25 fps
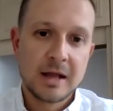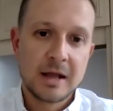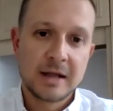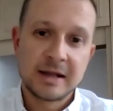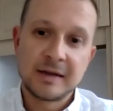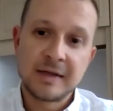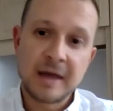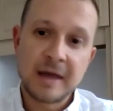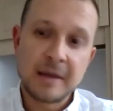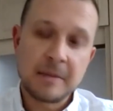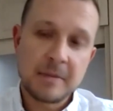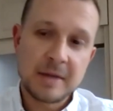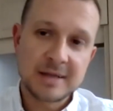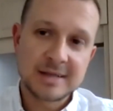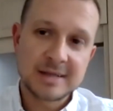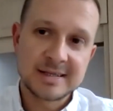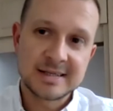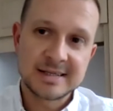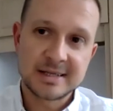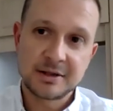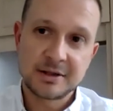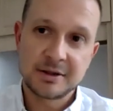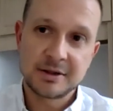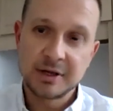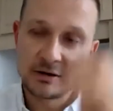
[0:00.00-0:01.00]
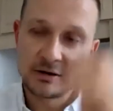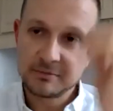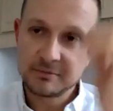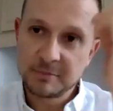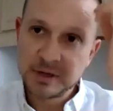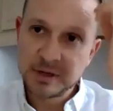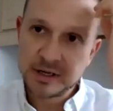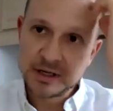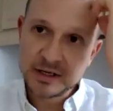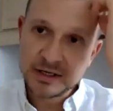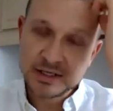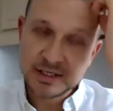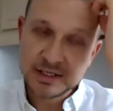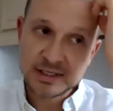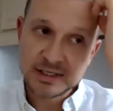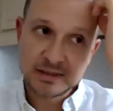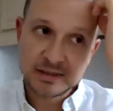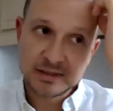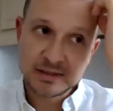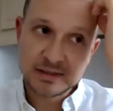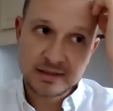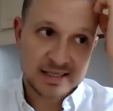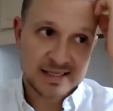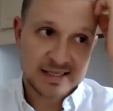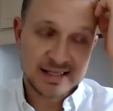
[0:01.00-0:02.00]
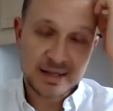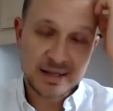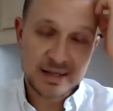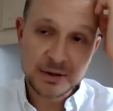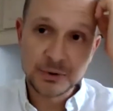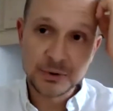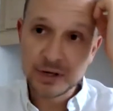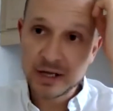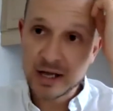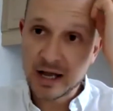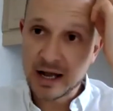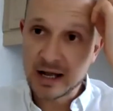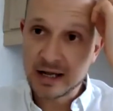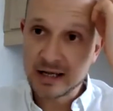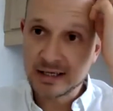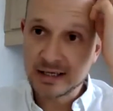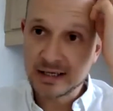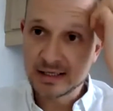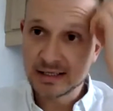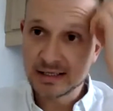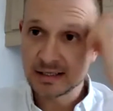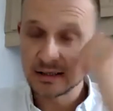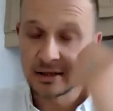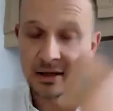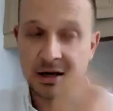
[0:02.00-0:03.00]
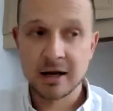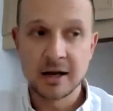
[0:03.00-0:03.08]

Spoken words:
Now, that matters, I think, because it's still the case